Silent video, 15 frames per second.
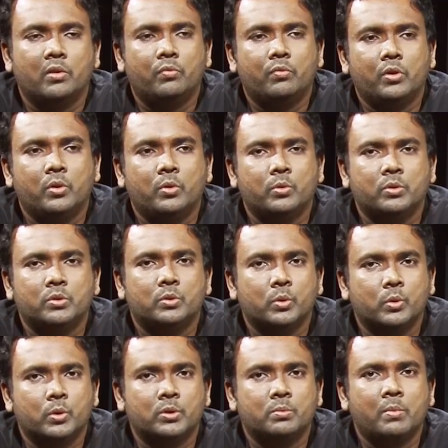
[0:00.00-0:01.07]
if you use
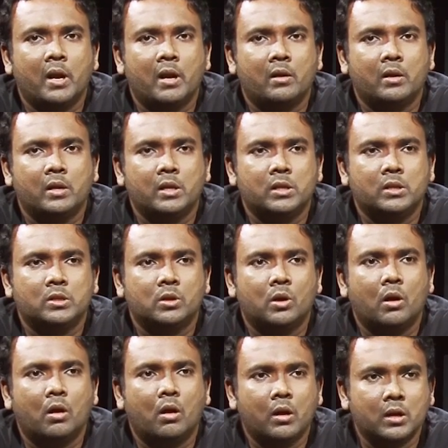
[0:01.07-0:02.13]
those batteries
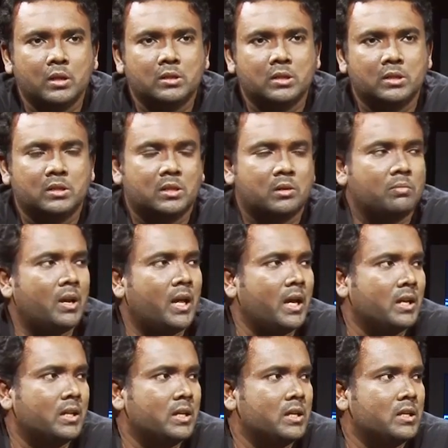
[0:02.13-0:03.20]
on a system
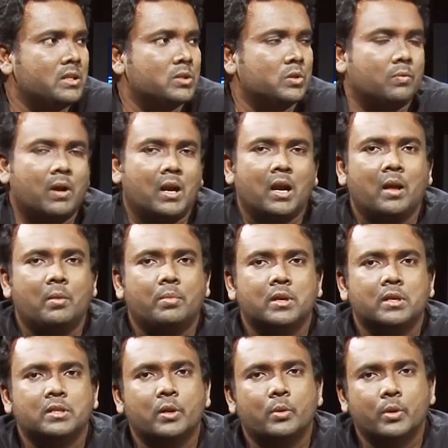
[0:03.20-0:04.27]
like this, so what will happen
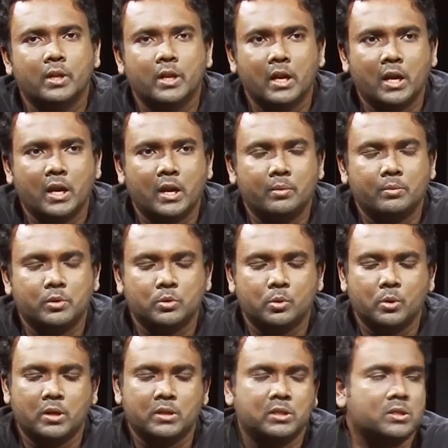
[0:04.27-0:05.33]
is during the daytime the
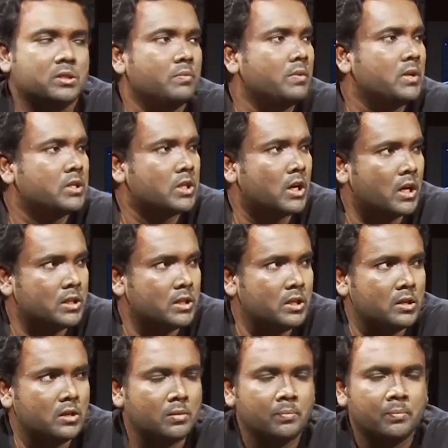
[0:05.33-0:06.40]
solar system will charge
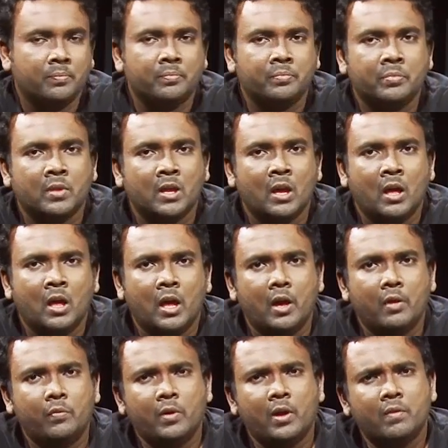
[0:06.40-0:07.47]
it.
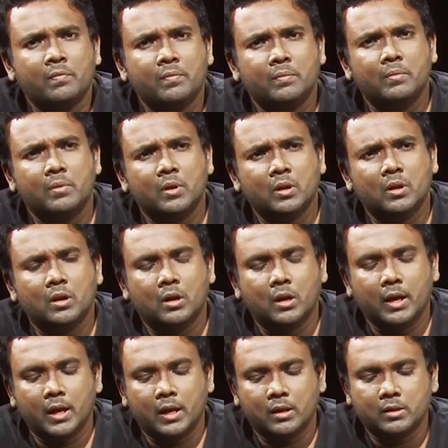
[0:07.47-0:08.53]
If you have,
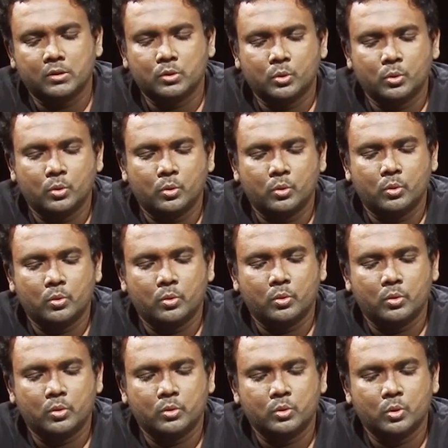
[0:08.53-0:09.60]
so
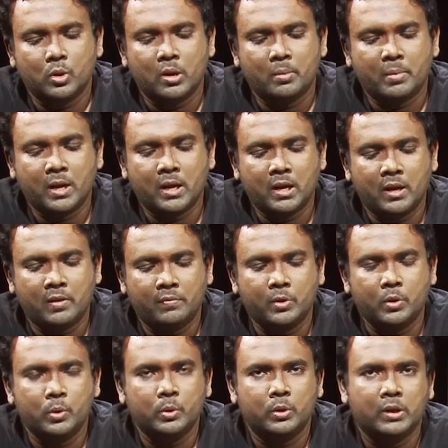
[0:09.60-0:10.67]
solar panel have
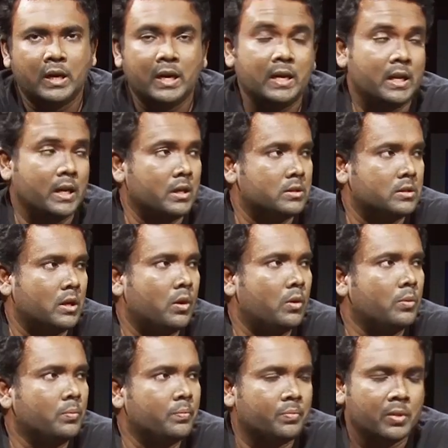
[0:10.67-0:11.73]
to do three things now.
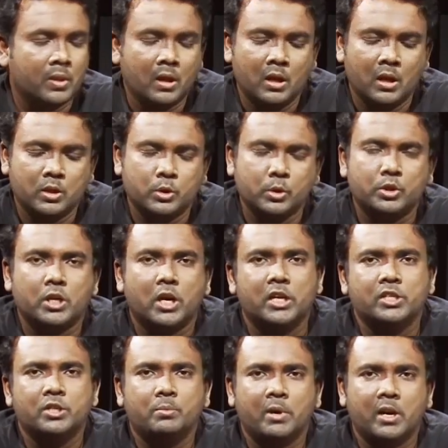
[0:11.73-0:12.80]
So
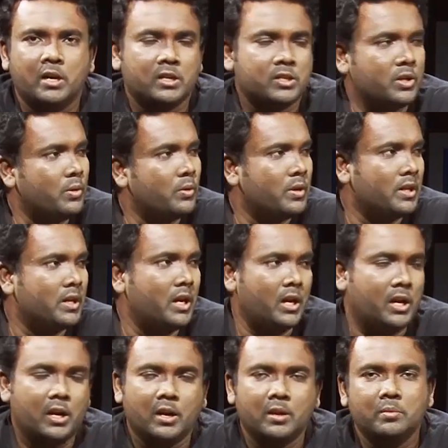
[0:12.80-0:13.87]
charge your batteries during the
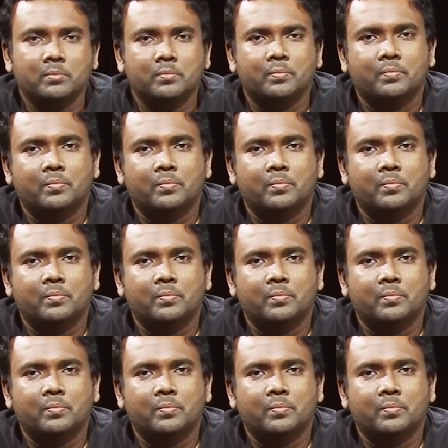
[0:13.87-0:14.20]
daytime,